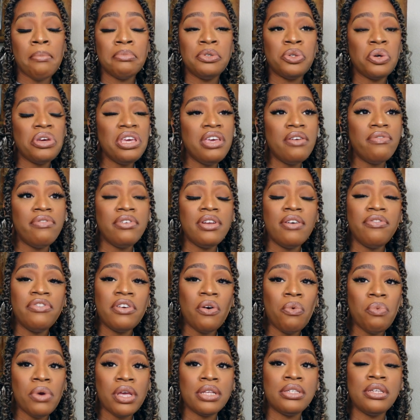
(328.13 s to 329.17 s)
So even if
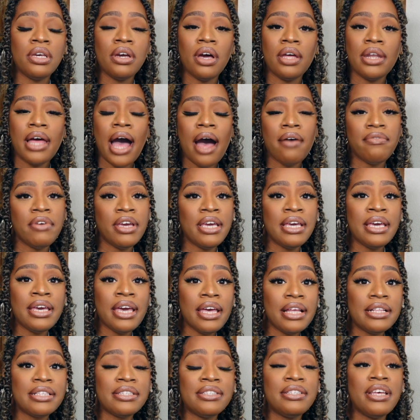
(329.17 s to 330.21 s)
you're waiting on having
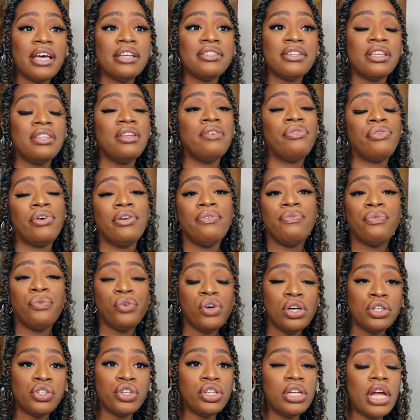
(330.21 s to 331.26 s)
kids, there's a different
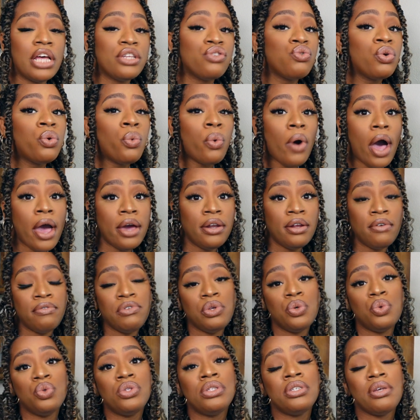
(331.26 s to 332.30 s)
version that's required
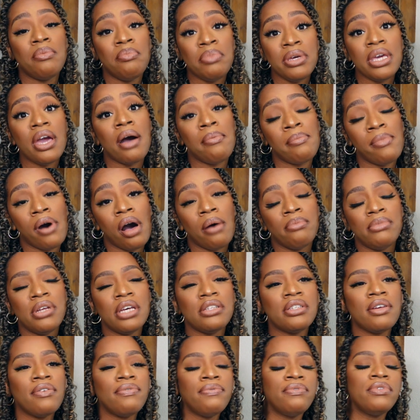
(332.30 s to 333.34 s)
of you to be a mom.
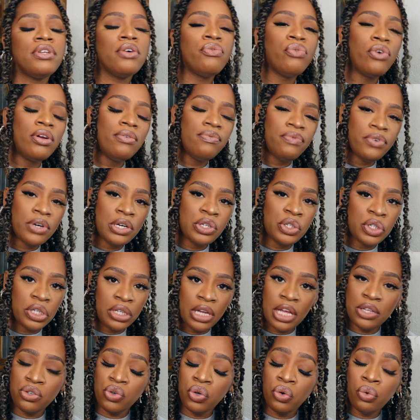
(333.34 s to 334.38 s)
There's a different version
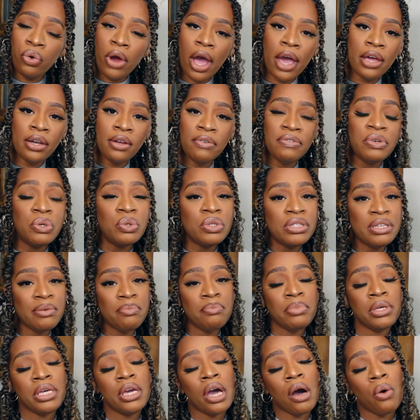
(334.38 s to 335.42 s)
that's required of you to
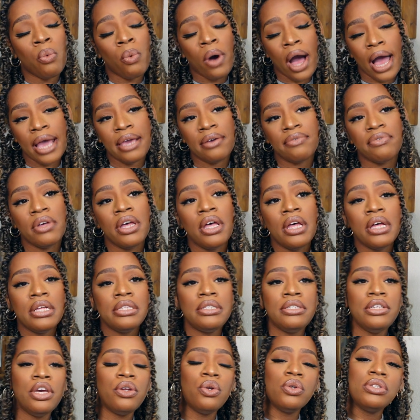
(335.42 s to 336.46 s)
be a wife,
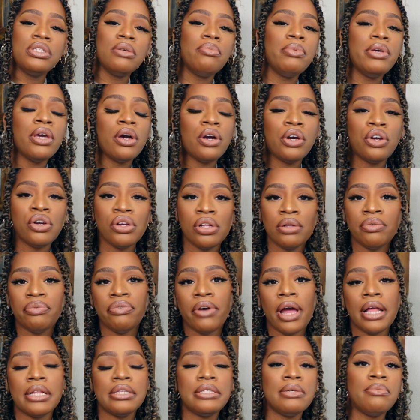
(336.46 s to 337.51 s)
to be a
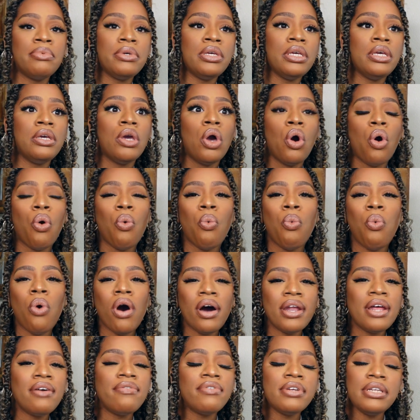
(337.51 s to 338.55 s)
girlfriend, to be
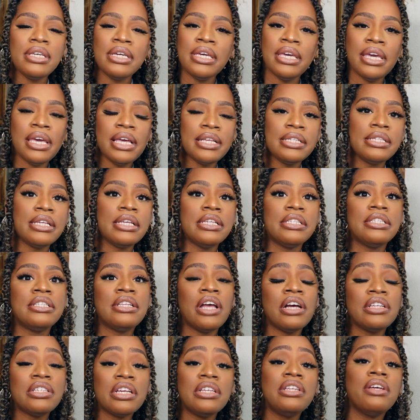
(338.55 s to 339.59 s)
whatever the case is,
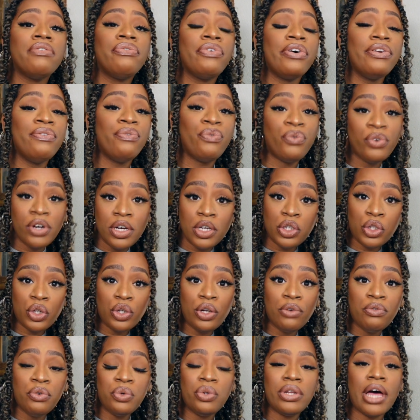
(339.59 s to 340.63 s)
there's a different
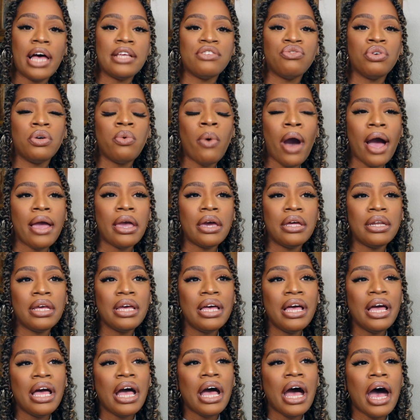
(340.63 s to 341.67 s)
version of you that's required.
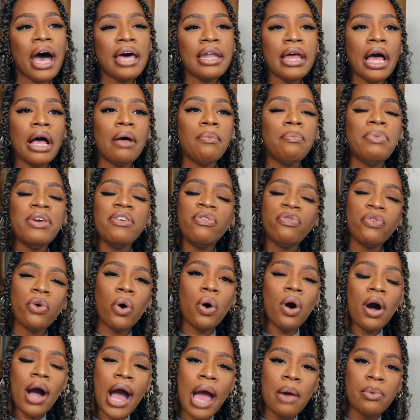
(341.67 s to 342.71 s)
And
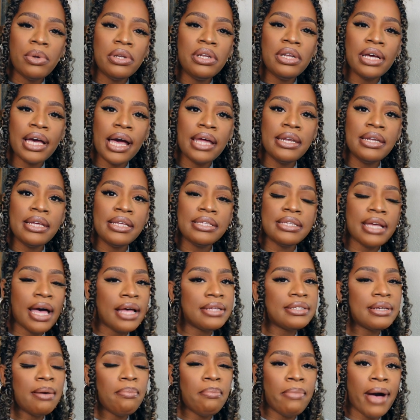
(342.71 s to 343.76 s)
before, I would look at this
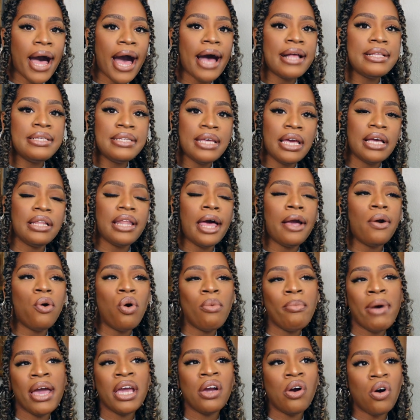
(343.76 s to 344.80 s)
as a bad thing, like,
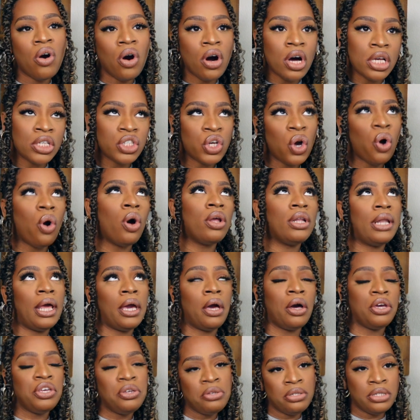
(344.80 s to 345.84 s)
oh my gosh, God,
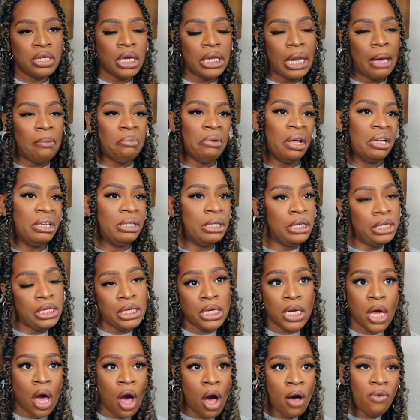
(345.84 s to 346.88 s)
like, are you saying I'm not good
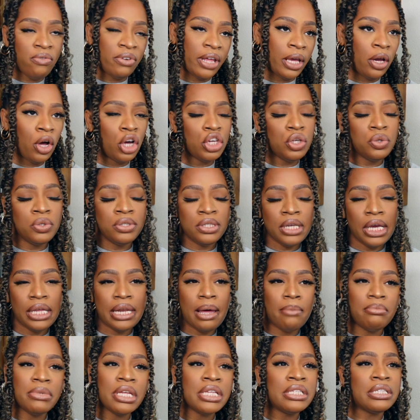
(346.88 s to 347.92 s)
enough? Like, are you
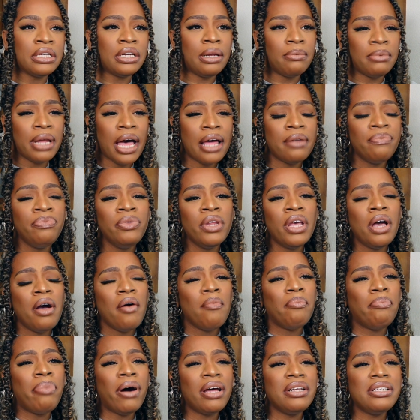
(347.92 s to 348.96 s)
saying I'm this and I'm that?
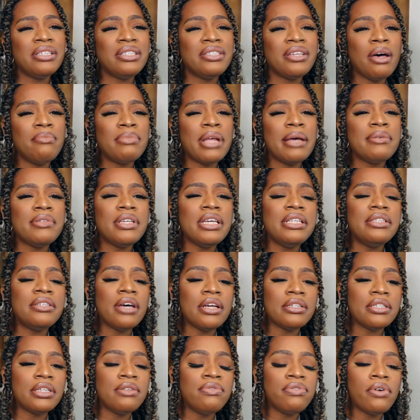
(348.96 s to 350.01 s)
But sometimes he
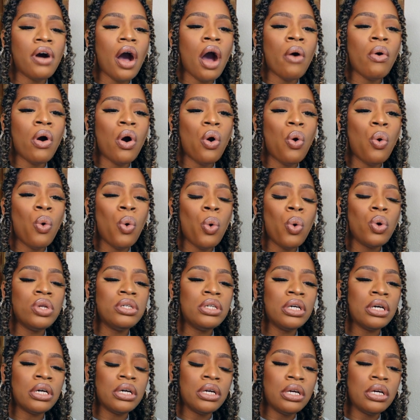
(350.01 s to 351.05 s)
does it for our
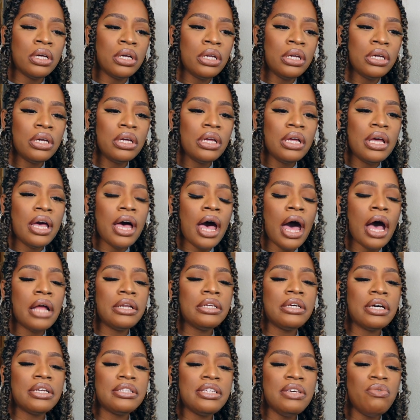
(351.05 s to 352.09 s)
own good, and
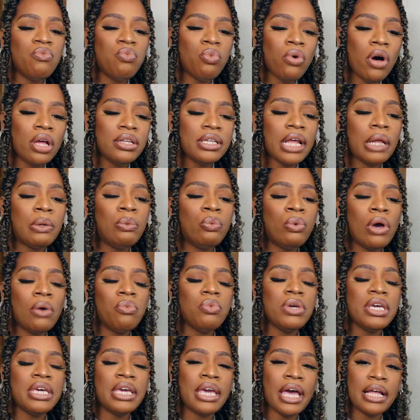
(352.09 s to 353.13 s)
because he wants that when
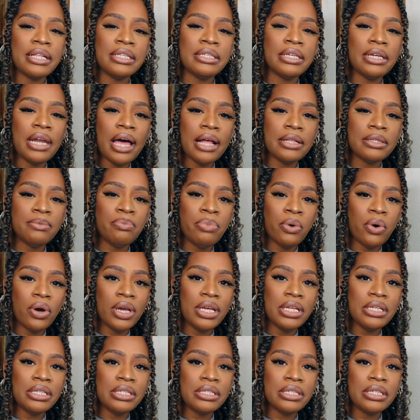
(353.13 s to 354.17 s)
we get to that
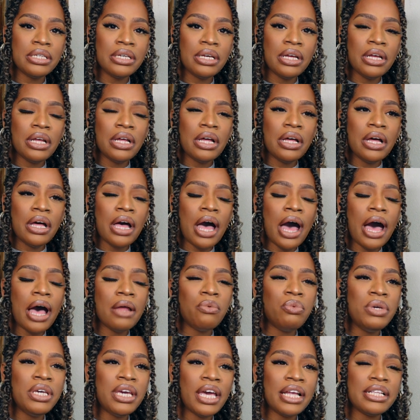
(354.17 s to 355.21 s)
point
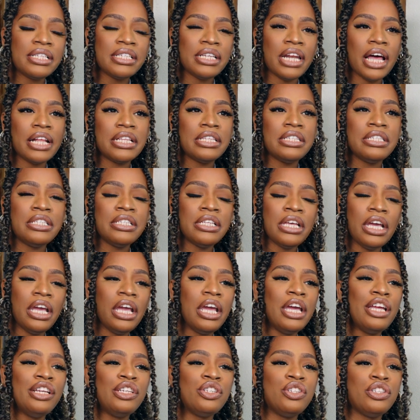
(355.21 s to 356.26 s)
and we get to that
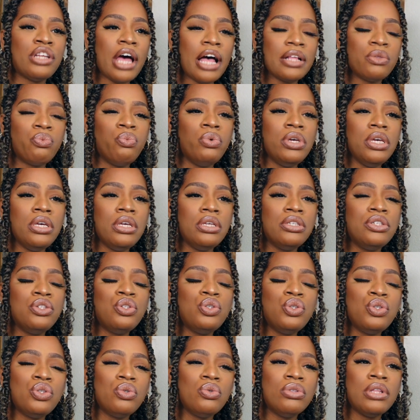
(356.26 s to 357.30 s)
stage that we
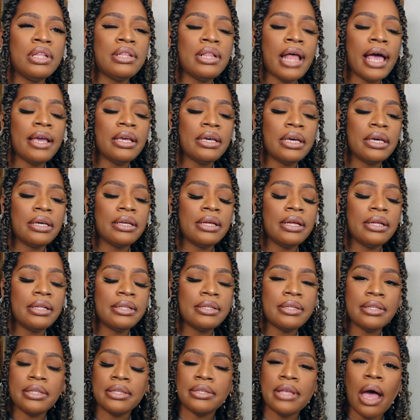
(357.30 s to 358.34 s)
like
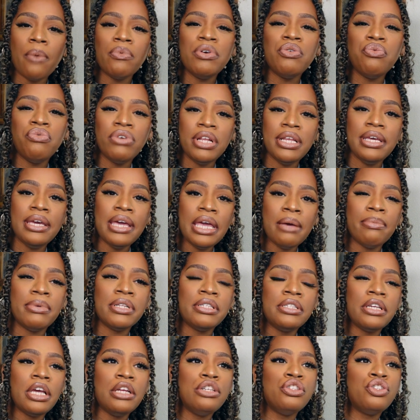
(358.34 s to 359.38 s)
that we're really able
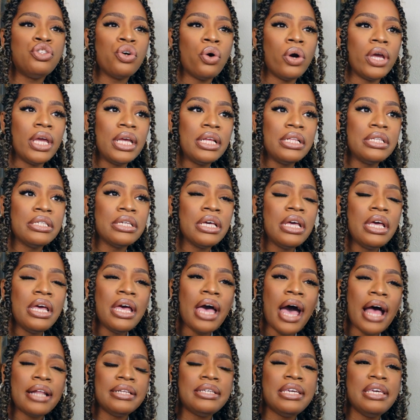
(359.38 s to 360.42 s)
to enjoy it
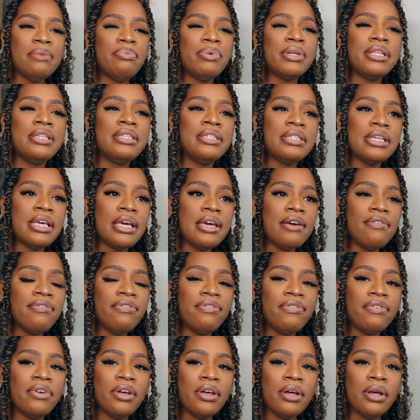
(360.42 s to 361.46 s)
and keep it
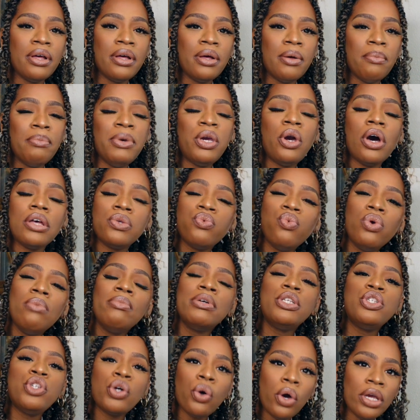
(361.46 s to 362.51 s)
safe because we
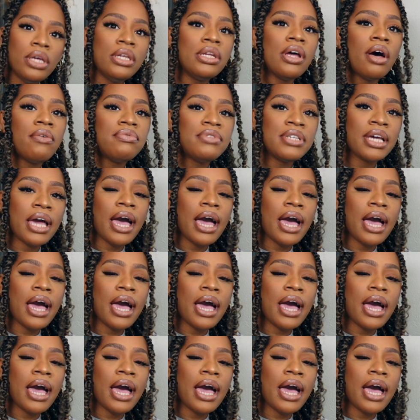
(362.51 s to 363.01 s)
mature enough to